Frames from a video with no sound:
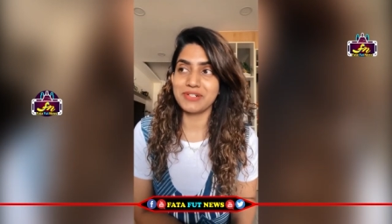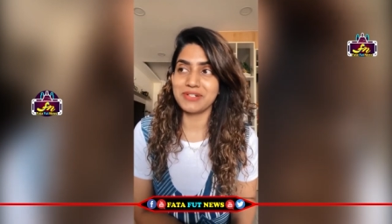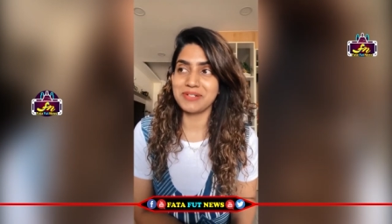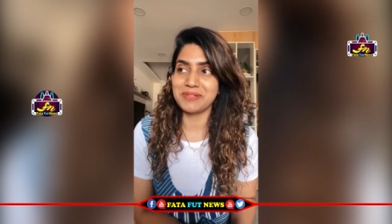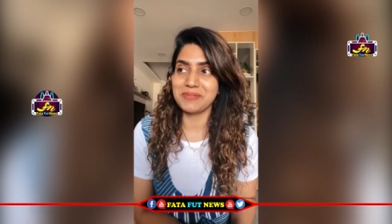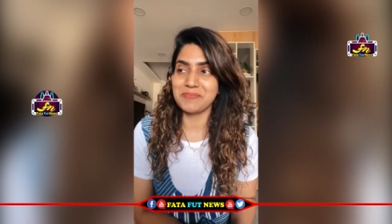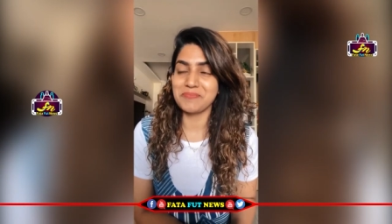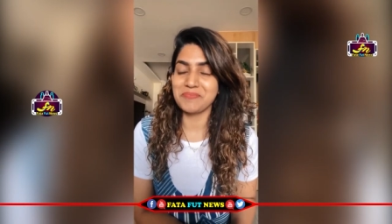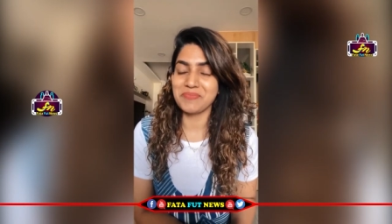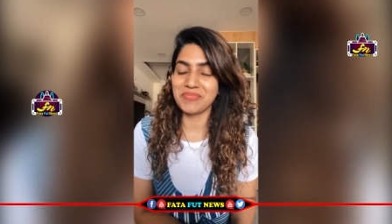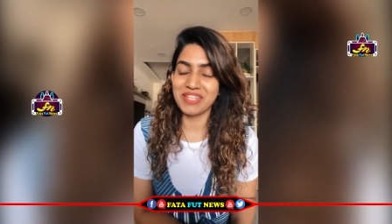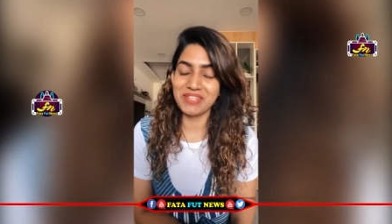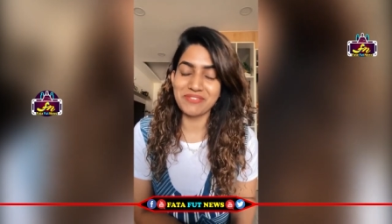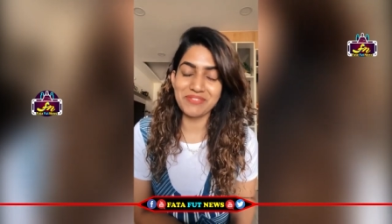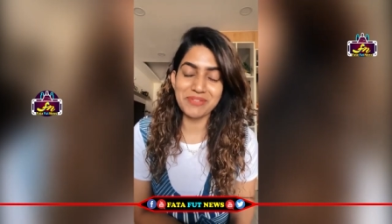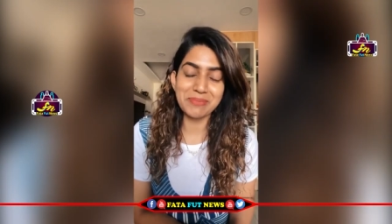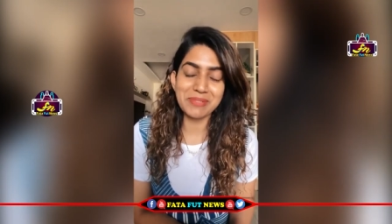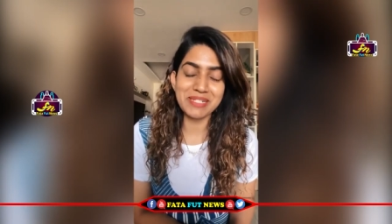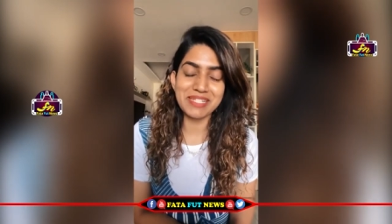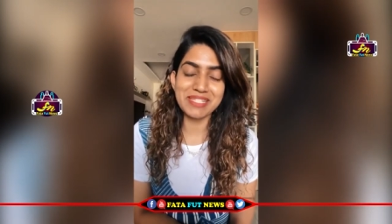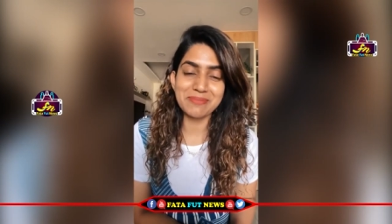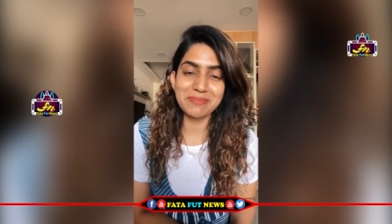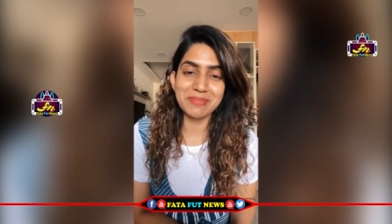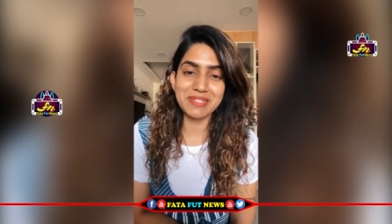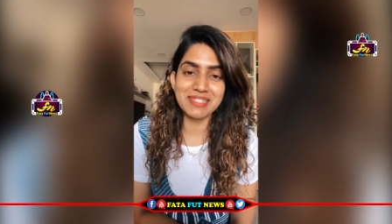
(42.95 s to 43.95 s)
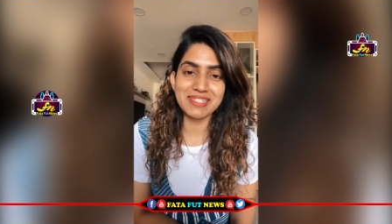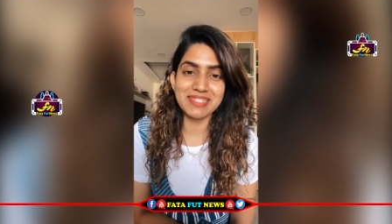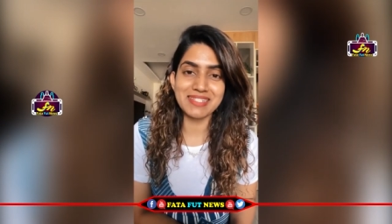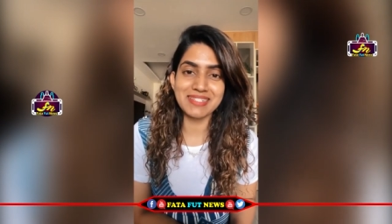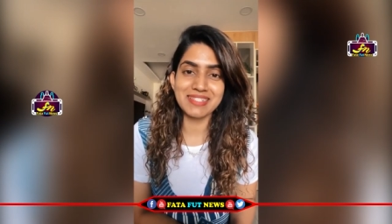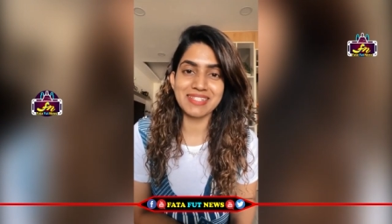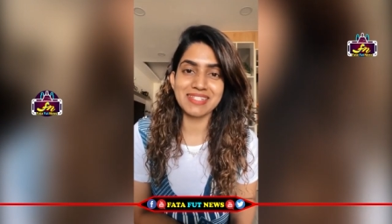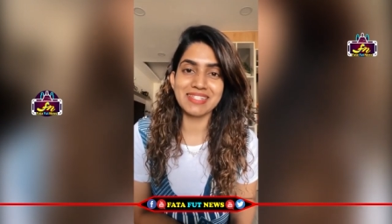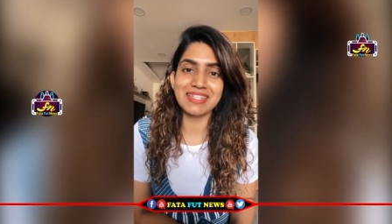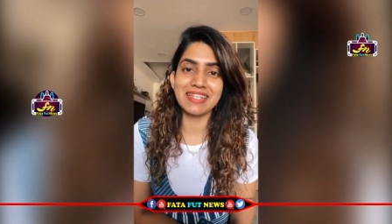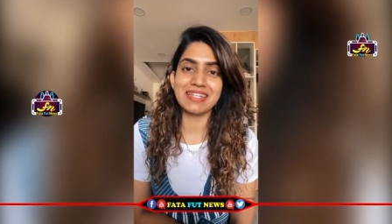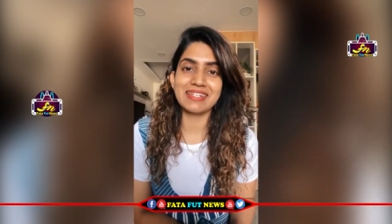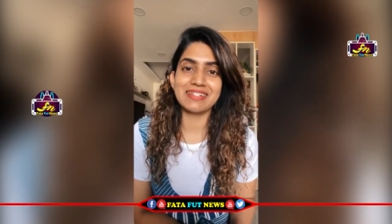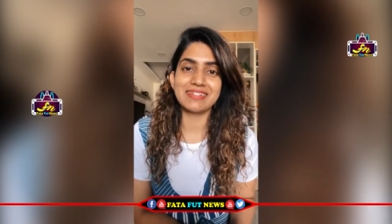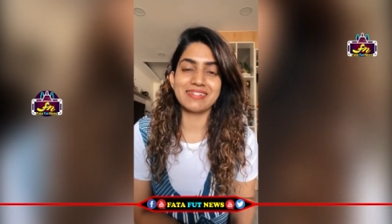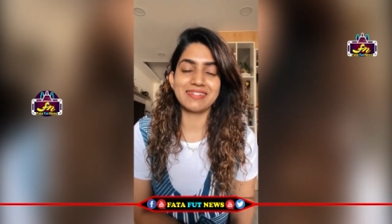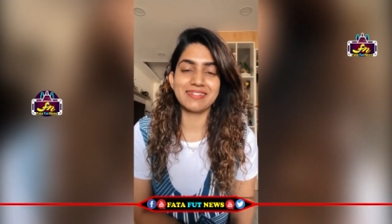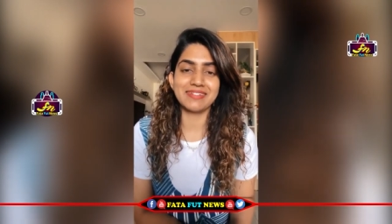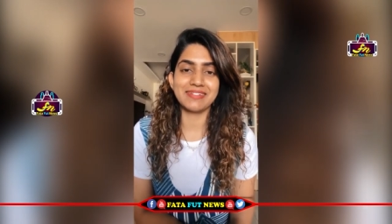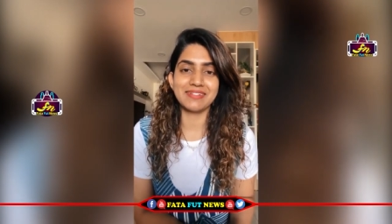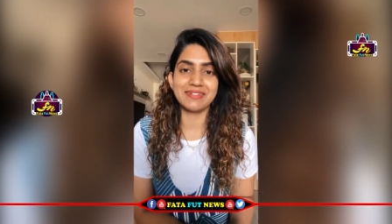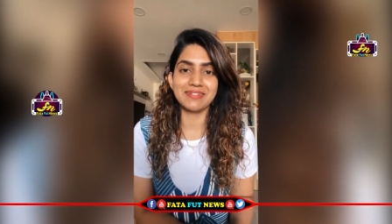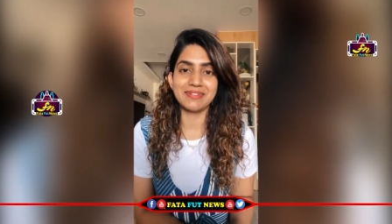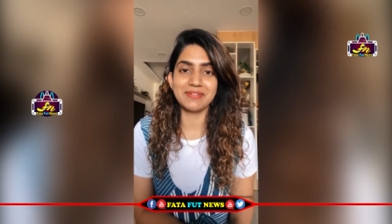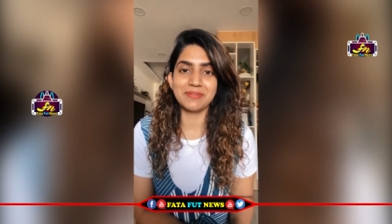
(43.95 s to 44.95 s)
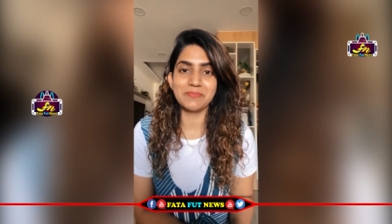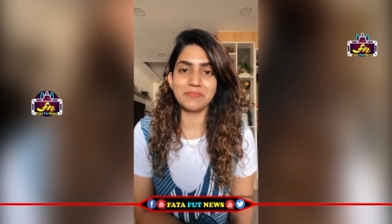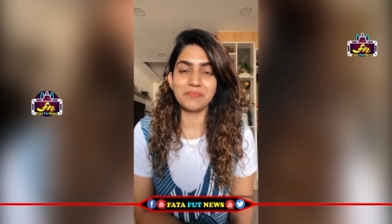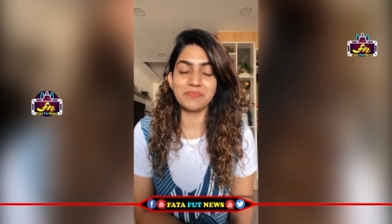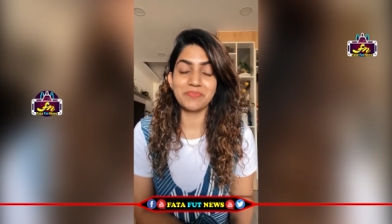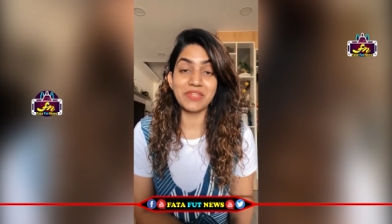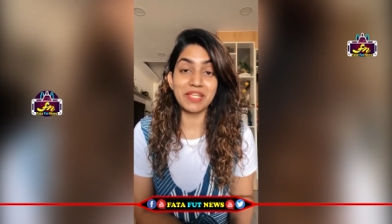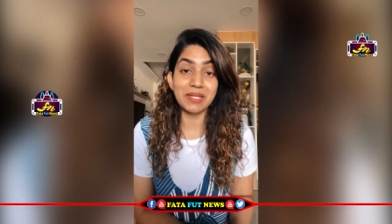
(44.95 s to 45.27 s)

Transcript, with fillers: Uh, everybody's messaging that uh,